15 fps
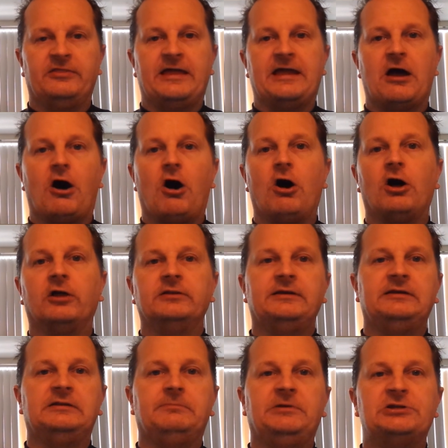they all
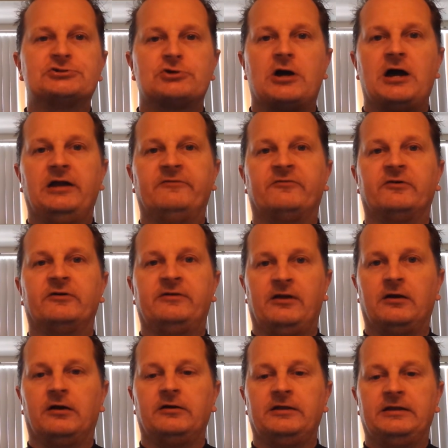need to be tried for
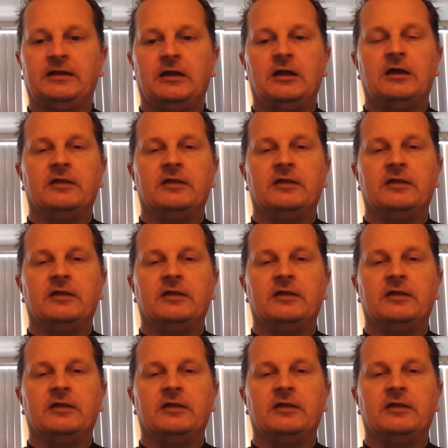tyranny.